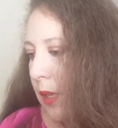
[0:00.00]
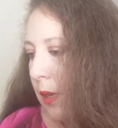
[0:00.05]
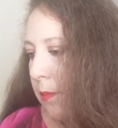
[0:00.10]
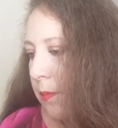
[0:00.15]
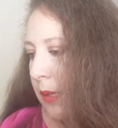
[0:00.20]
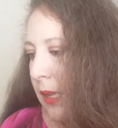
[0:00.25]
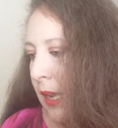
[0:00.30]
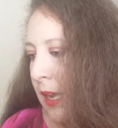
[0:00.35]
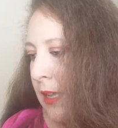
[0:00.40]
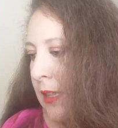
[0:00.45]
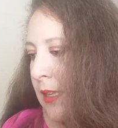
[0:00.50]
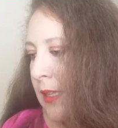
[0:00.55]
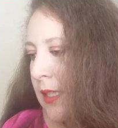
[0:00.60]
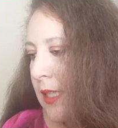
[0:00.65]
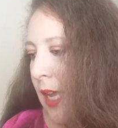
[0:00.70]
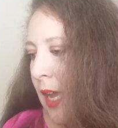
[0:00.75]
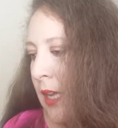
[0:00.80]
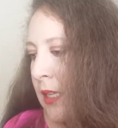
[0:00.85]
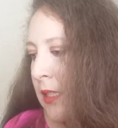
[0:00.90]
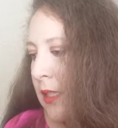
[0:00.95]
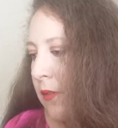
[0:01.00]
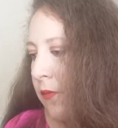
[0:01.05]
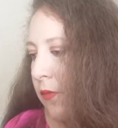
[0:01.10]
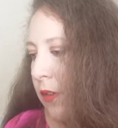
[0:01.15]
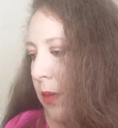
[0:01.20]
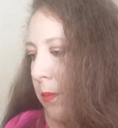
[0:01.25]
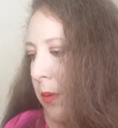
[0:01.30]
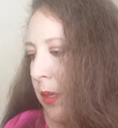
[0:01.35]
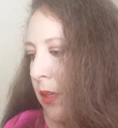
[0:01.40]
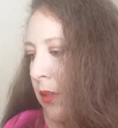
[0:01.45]
Apply this
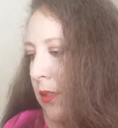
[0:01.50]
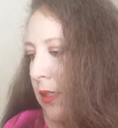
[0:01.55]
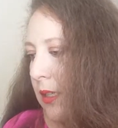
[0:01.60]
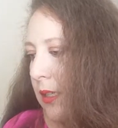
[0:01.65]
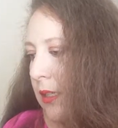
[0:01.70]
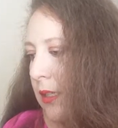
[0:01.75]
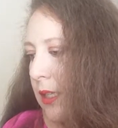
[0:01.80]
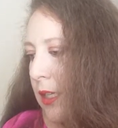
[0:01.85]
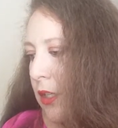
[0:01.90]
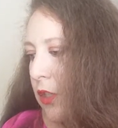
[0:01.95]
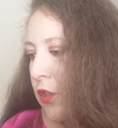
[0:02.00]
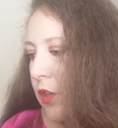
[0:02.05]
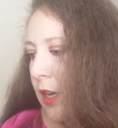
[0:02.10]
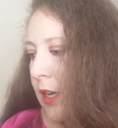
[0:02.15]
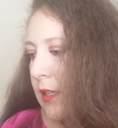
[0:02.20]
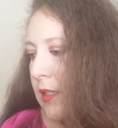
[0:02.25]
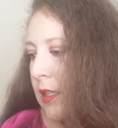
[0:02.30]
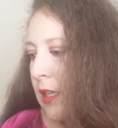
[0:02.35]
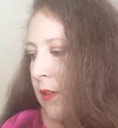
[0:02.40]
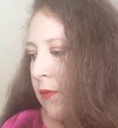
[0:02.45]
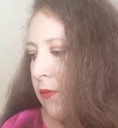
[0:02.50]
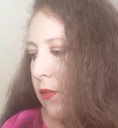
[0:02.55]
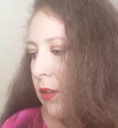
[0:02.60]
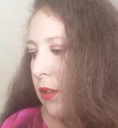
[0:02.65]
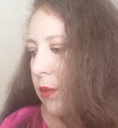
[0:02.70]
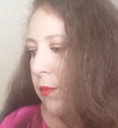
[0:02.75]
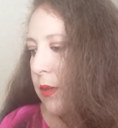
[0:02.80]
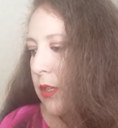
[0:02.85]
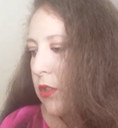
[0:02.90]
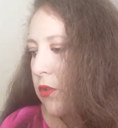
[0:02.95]
acid-free peel to clean, dry skin for
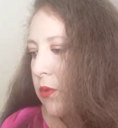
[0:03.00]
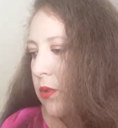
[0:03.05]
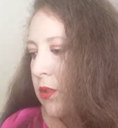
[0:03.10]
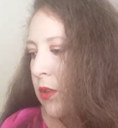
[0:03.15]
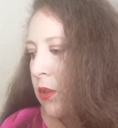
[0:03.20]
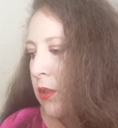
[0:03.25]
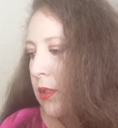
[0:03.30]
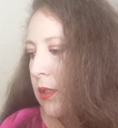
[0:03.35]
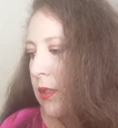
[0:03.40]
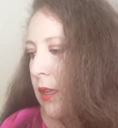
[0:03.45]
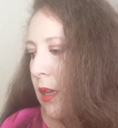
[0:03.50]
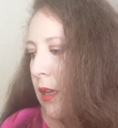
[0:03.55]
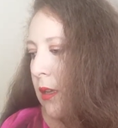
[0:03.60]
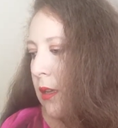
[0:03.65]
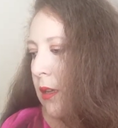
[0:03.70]
luminous results.